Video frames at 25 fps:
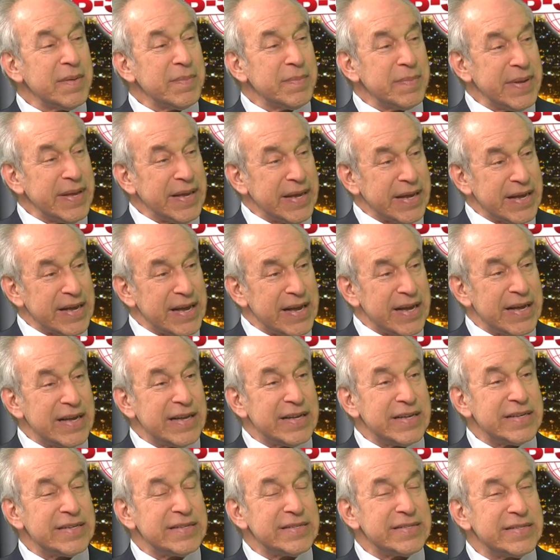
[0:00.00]

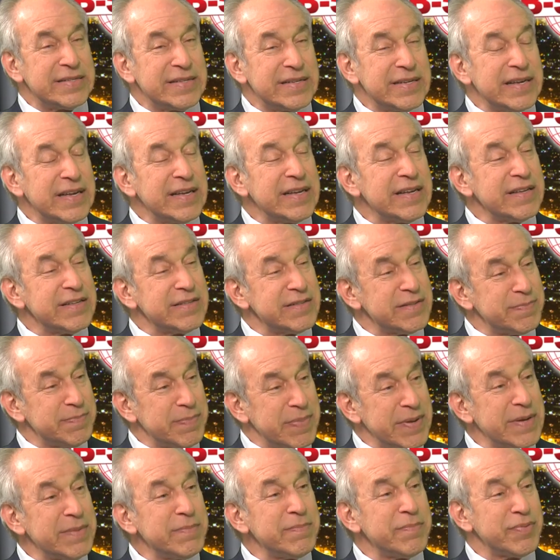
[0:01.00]
because it's
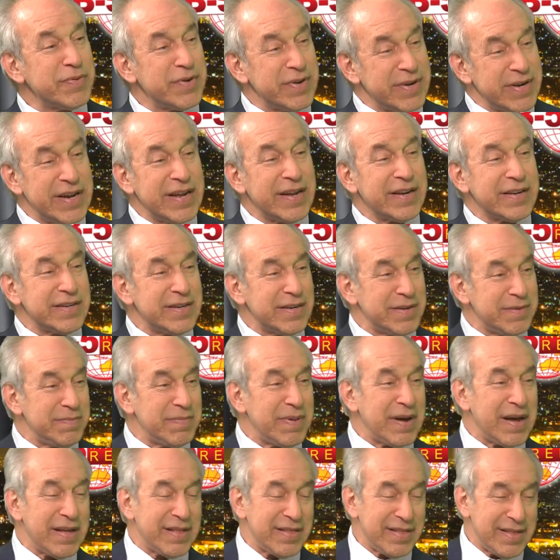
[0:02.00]
been predicted
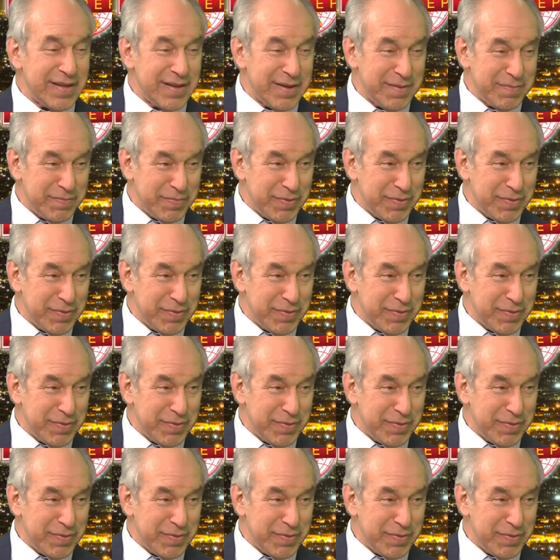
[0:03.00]
by the